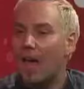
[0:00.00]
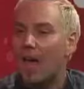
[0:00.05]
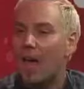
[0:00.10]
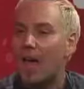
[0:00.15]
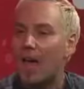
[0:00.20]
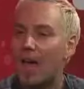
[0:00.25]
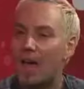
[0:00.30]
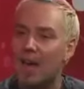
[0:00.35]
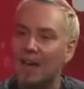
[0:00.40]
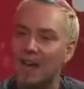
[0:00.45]

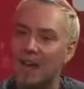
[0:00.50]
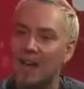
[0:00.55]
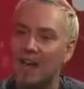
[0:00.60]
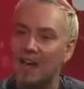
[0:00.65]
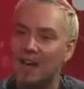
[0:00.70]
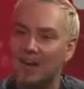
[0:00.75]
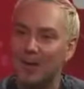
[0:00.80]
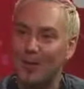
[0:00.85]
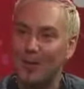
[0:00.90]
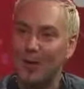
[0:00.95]
And,
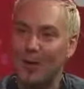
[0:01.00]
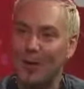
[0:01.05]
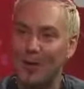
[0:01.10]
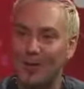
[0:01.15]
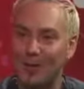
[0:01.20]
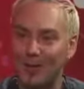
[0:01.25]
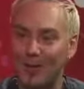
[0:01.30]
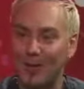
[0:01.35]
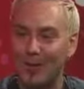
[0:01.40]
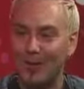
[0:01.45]
I
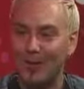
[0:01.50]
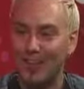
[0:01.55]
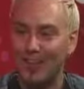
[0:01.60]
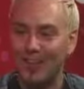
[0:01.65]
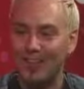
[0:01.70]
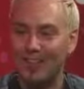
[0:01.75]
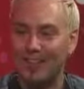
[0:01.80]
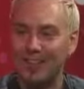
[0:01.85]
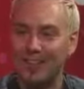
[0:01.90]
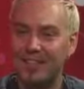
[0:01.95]

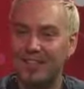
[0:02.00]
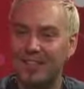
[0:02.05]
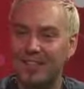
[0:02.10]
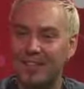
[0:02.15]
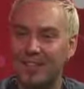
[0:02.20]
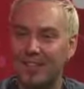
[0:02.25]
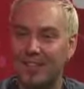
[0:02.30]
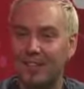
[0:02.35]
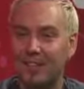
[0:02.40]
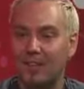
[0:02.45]

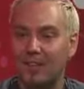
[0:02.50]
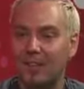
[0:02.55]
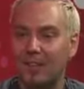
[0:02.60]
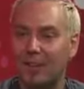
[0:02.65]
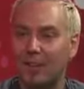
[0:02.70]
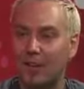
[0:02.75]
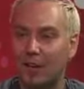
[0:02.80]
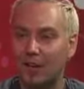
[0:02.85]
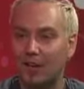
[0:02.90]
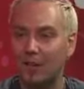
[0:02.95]
instantly
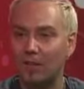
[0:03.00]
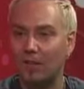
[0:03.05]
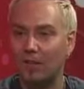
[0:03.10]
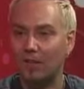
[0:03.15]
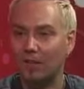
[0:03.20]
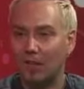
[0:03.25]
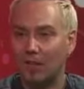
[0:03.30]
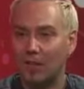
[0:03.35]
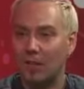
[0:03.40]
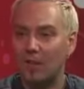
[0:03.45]
heard,
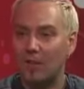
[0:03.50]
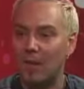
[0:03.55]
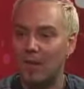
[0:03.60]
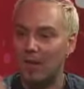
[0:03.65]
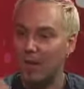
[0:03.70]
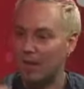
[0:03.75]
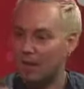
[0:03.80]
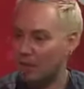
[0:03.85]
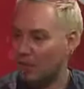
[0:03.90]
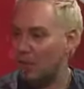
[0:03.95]

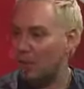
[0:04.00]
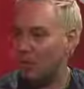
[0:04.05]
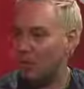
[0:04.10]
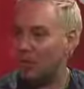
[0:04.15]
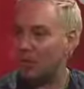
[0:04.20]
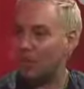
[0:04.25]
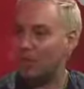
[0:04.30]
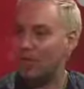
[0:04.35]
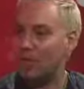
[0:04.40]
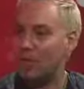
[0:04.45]
my intuition